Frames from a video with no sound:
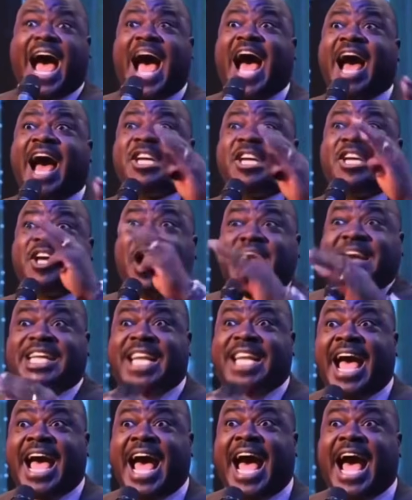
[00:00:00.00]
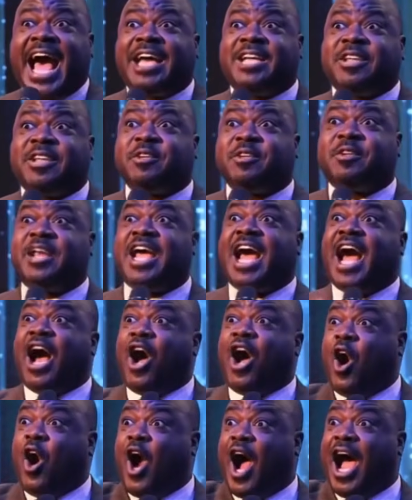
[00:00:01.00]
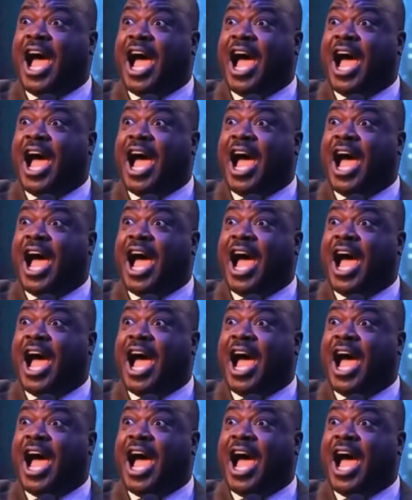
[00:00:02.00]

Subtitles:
3 weeks, I carry American card.